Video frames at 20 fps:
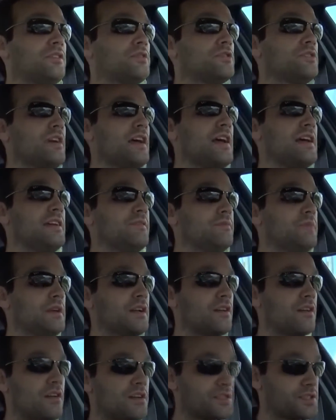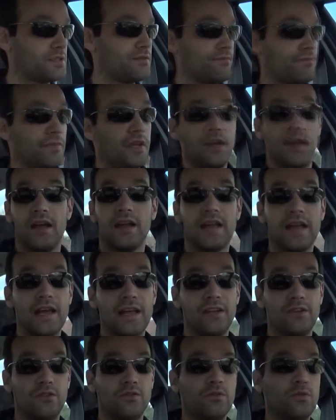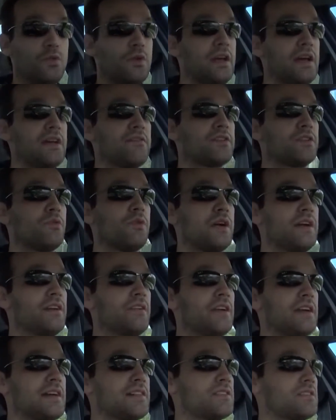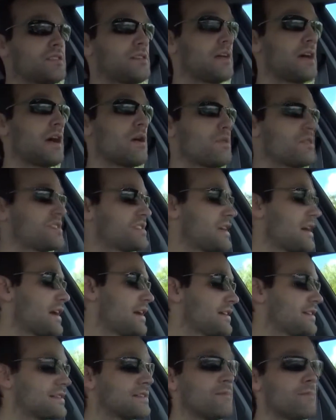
today because again we have the weather at our side,